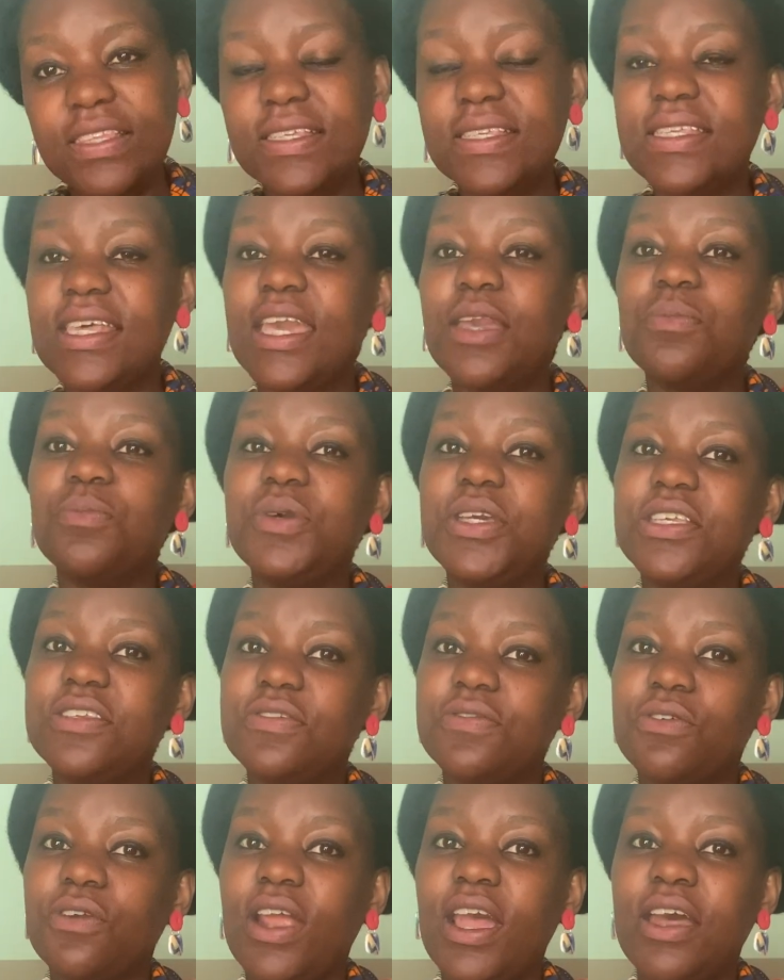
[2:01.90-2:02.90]
same piece of
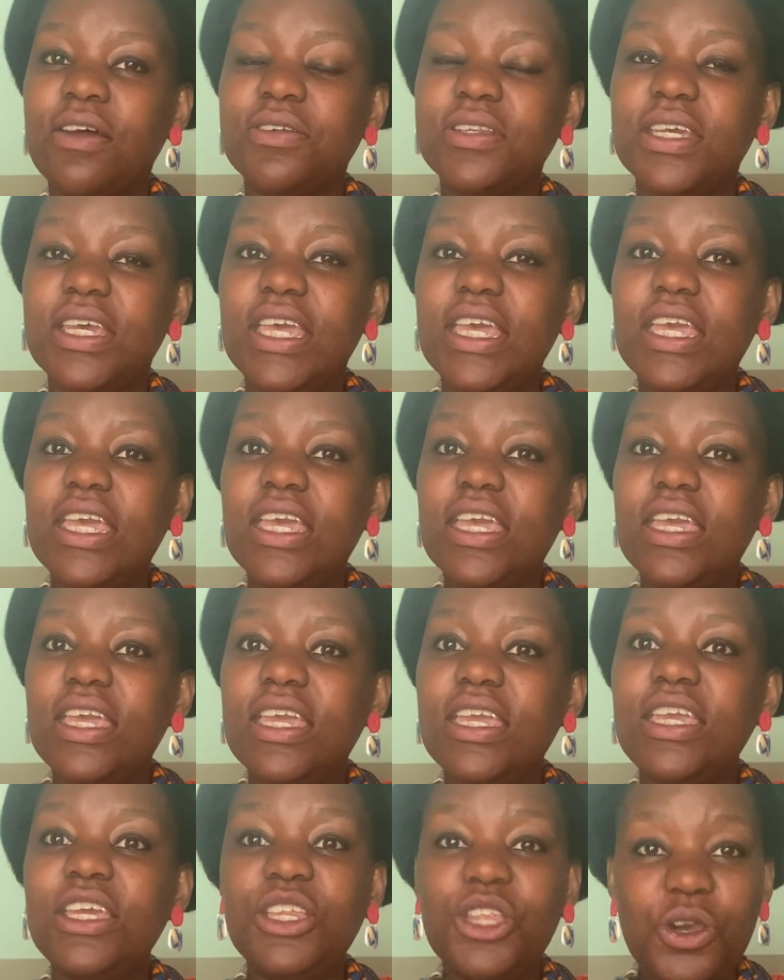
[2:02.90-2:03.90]
ground,
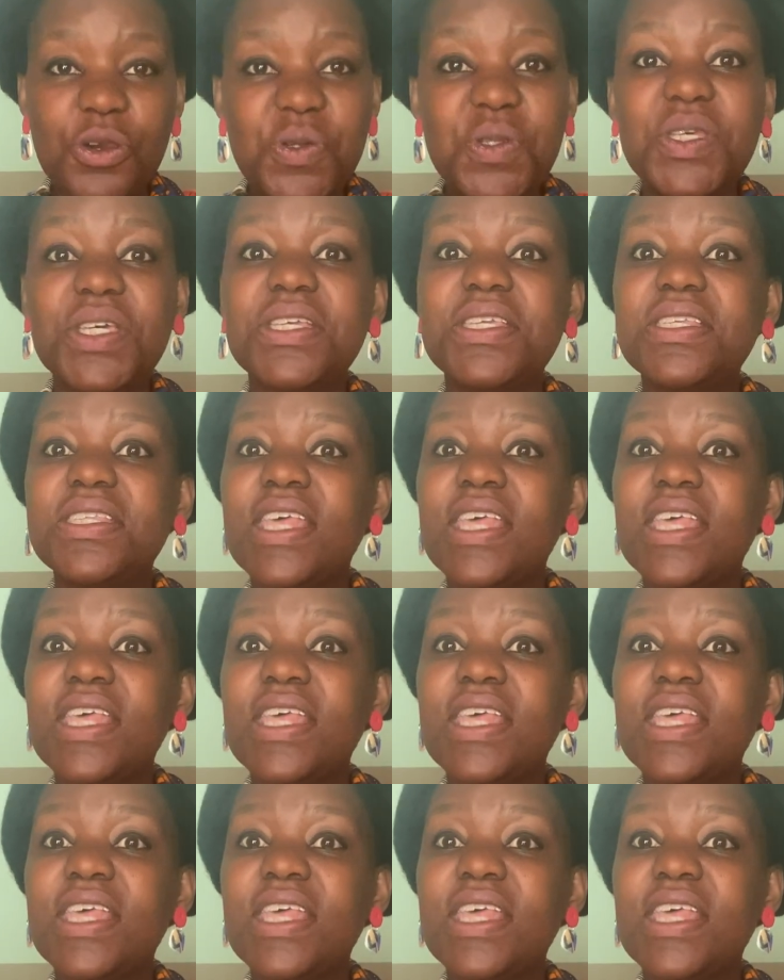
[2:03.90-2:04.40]
he noticed